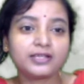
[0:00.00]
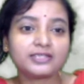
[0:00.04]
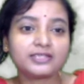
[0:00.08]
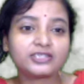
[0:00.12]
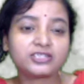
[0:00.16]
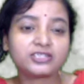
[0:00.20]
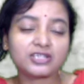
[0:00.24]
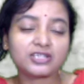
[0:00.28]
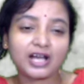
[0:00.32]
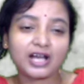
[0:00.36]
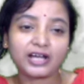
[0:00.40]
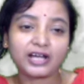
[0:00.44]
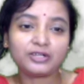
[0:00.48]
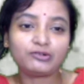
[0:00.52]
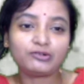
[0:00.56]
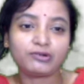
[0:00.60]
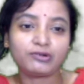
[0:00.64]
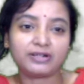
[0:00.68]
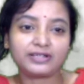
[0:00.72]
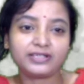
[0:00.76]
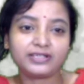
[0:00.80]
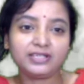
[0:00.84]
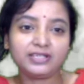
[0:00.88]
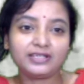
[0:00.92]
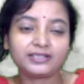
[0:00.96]

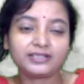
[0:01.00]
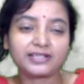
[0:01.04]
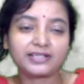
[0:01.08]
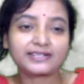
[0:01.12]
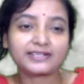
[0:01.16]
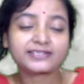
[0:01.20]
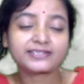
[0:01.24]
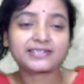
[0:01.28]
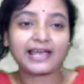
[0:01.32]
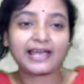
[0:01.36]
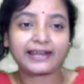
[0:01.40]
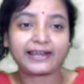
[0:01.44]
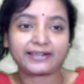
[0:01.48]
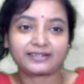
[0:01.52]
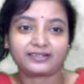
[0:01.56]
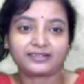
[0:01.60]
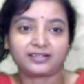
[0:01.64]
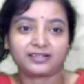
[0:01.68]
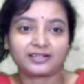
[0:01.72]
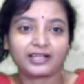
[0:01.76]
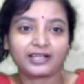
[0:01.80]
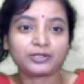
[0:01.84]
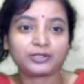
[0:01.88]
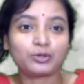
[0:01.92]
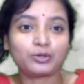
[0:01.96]
January, that is
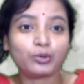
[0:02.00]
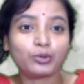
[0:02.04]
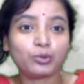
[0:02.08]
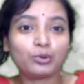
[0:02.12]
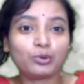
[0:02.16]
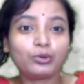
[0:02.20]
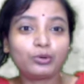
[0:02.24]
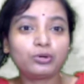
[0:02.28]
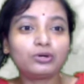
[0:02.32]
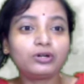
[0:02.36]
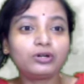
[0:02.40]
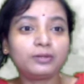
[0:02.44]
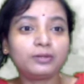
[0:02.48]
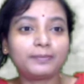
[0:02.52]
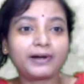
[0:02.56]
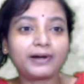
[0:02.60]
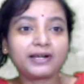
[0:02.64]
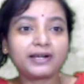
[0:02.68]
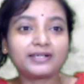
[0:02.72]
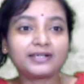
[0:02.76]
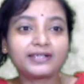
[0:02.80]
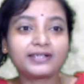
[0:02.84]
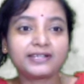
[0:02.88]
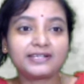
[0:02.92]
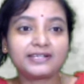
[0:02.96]
character, an old
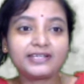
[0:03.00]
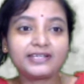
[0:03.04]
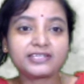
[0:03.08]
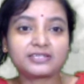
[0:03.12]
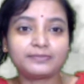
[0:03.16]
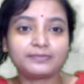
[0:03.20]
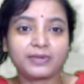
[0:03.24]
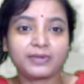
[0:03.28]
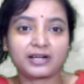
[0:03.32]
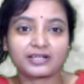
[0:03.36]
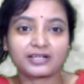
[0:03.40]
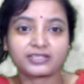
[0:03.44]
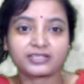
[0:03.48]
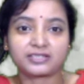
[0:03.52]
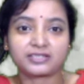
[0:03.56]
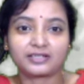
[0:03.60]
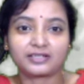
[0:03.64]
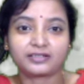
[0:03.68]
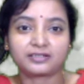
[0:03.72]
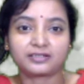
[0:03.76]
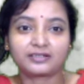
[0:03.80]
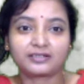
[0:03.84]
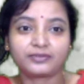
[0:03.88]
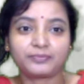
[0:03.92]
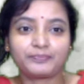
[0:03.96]
but rich
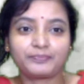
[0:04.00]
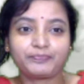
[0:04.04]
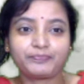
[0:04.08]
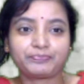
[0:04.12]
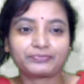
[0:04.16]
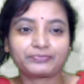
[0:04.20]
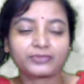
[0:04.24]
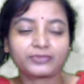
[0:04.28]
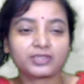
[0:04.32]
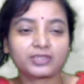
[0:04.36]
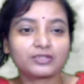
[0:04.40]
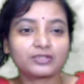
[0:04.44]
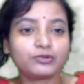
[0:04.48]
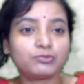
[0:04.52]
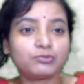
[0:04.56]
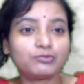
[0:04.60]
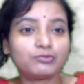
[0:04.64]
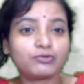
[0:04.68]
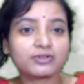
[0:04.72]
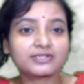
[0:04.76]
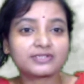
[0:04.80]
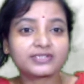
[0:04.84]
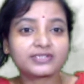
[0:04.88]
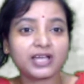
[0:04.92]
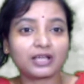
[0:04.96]
merchant. Who
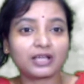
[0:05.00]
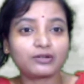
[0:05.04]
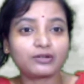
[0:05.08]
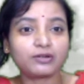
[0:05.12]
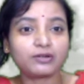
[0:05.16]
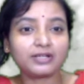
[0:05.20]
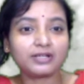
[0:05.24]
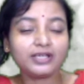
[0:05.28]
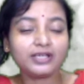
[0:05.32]
was January?